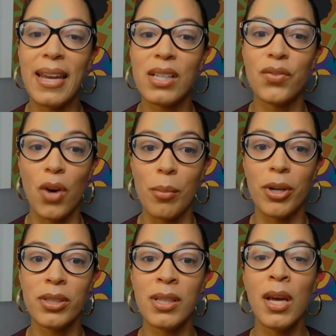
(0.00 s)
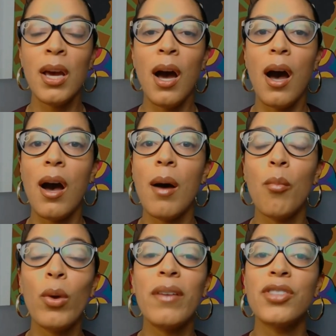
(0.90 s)
Latinx farmers.
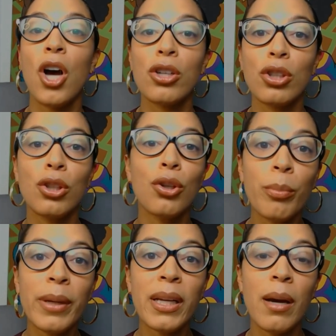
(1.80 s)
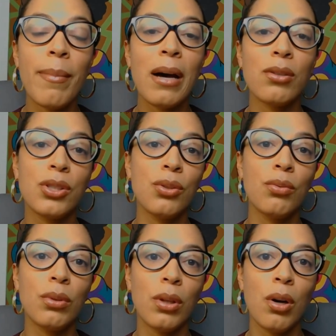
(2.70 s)
We have talked a little bit about
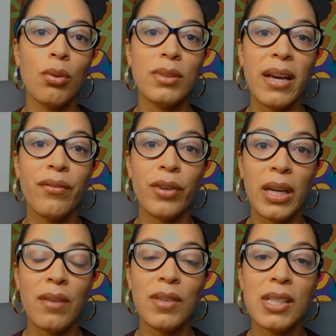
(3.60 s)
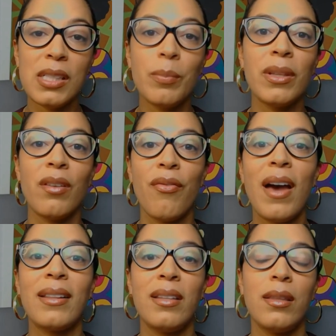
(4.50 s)
student loan debt forgiveness, but the
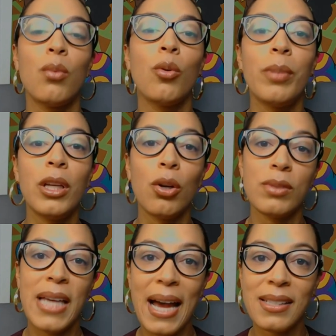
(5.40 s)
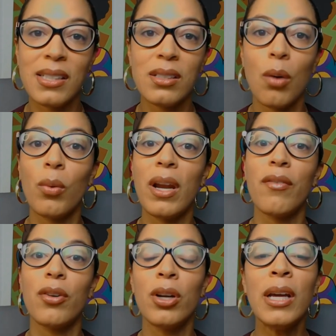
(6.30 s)
fact that there will be no taxes on
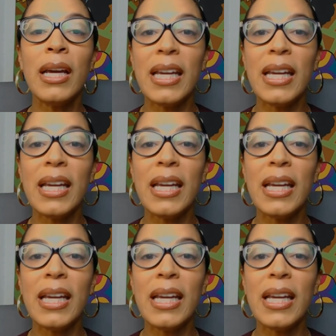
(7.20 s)
whatever